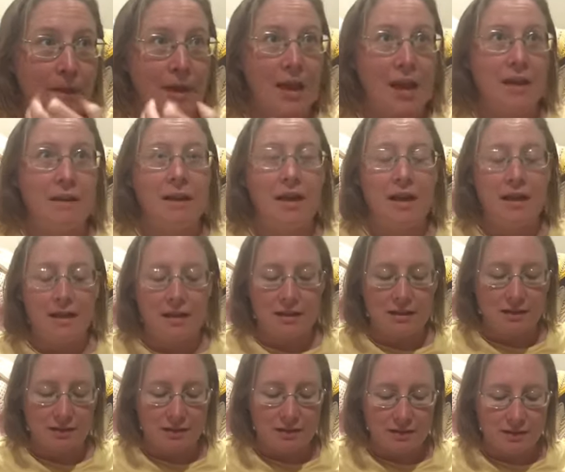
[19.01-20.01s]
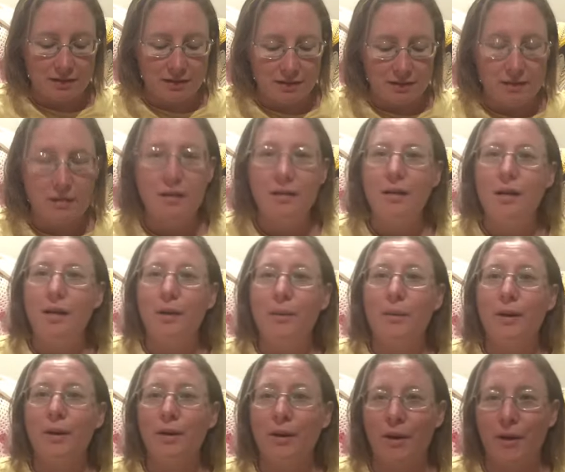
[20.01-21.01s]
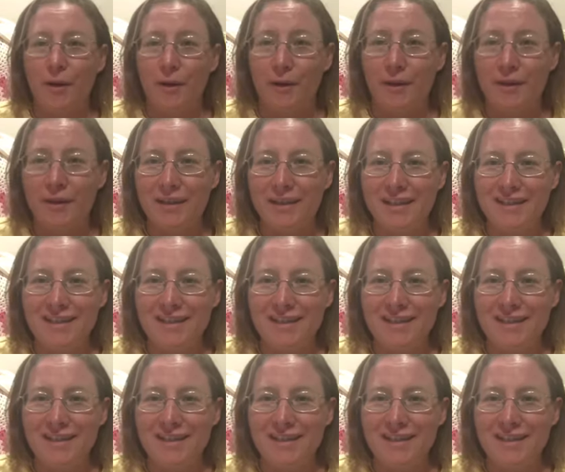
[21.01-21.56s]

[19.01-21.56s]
and then got COVID.